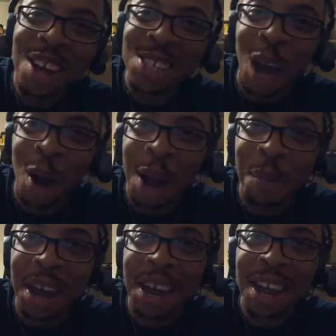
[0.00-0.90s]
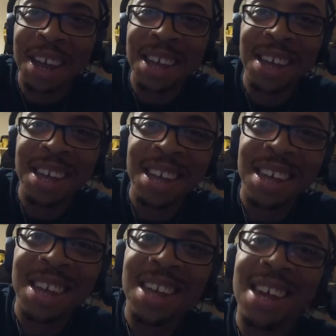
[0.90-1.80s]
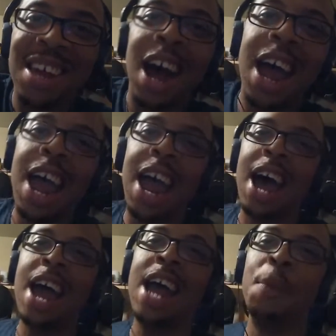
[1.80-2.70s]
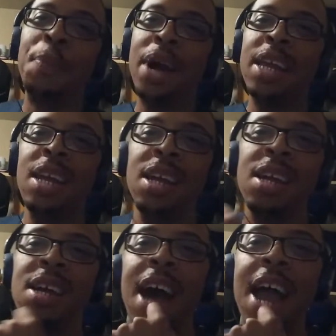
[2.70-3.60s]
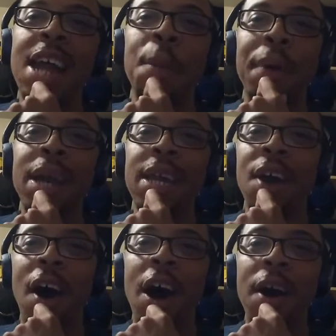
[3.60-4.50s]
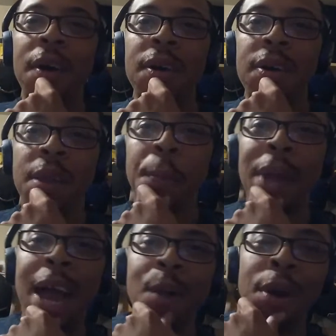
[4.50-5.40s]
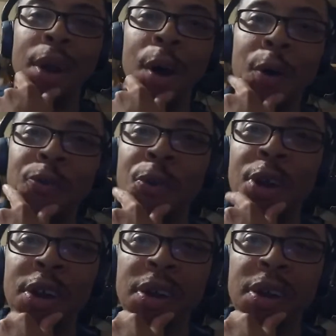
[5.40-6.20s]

all right, man. I had I had a buddy. I had a buddy doll, the black one. Oh, for real?